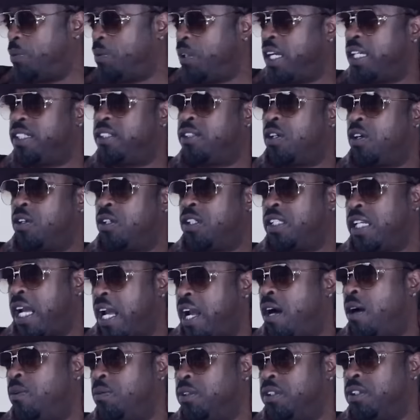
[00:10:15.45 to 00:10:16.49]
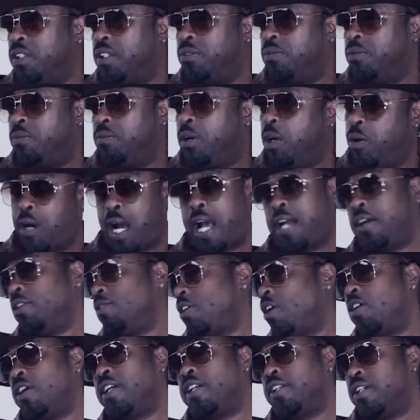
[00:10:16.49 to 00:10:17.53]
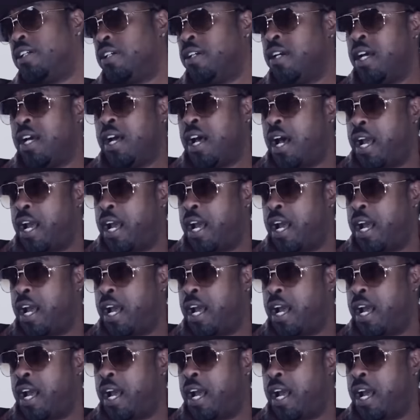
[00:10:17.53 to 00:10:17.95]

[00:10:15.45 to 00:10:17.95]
saying? We ain't talking now. We said, well, I don't know either.